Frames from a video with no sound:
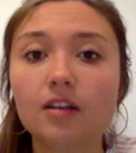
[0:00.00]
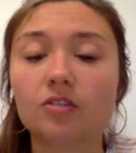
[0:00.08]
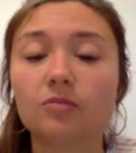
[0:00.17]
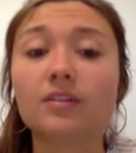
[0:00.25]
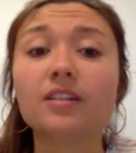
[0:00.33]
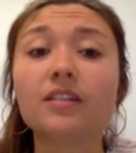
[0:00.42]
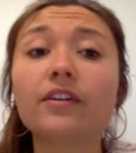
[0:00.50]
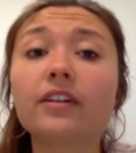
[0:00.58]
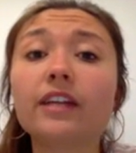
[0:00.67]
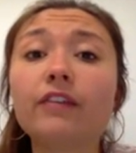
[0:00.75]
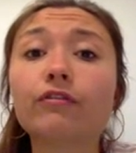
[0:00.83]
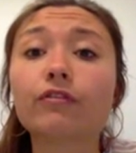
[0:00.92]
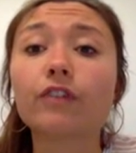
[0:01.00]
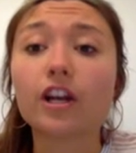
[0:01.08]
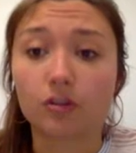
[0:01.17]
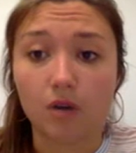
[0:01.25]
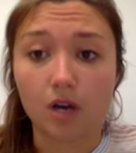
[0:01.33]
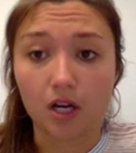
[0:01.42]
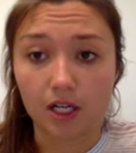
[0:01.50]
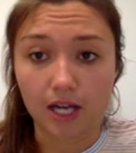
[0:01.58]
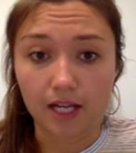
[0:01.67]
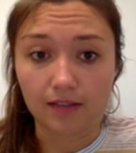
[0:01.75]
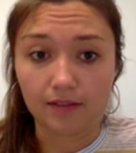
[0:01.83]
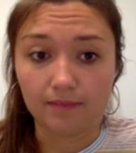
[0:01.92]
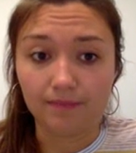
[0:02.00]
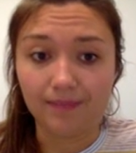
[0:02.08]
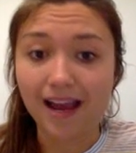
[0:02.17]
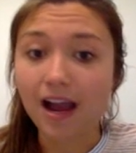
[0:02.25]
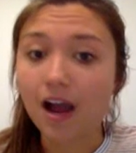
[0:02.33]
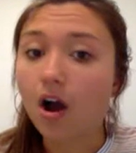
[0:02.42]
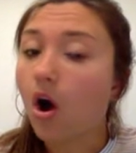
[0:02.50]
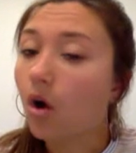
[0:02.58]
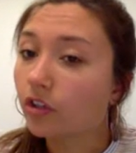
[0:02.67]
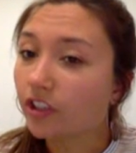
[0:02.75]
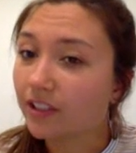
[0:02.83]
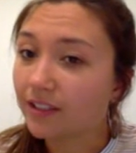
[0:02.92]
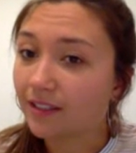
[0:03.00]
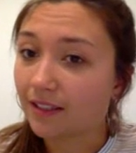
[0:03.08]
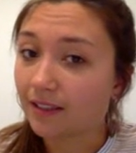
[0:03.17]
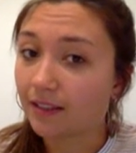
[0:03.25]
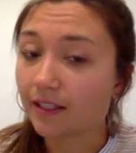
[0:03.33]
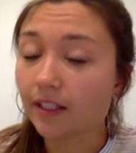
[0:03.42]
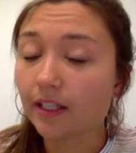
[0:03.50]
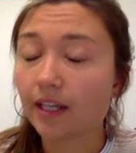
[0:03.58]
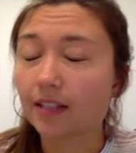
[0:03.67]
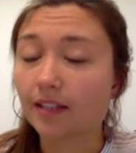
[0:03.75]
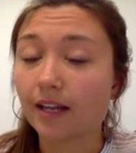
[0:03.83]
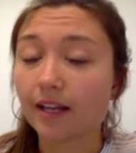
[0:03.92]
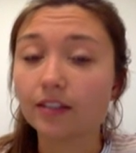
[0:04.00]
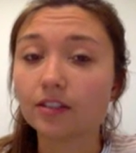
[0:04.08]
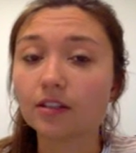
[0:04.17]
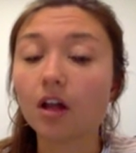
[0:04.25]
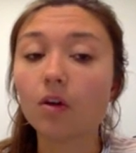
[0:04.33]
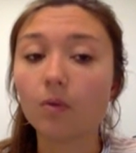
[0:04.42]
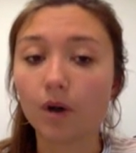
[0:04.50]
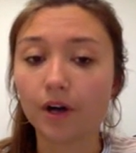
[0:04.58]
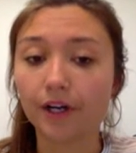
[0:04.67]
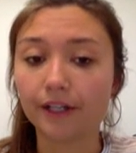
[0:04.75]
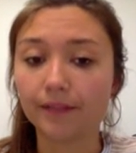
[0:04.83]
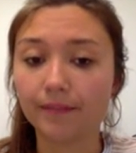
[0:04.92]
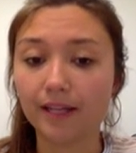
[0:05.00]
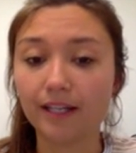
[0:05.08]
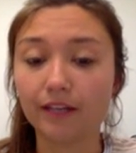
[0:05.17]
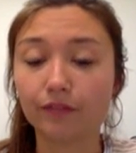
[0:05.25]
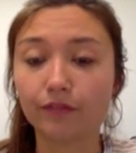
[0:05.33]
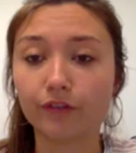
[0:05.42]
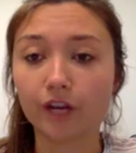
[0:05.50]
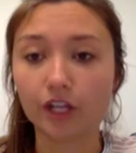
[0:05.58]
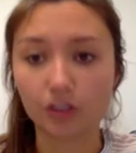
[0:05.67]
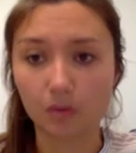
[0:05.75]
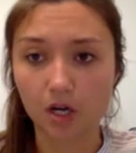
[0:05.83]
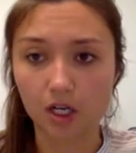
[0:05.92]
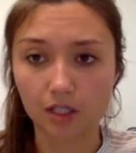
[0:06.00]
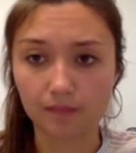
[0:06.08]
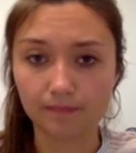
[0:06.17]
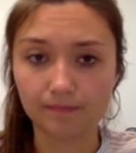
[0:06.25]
specifically fresh water, guys. Not oceans necessarily, because that is salt water. They need fresh water.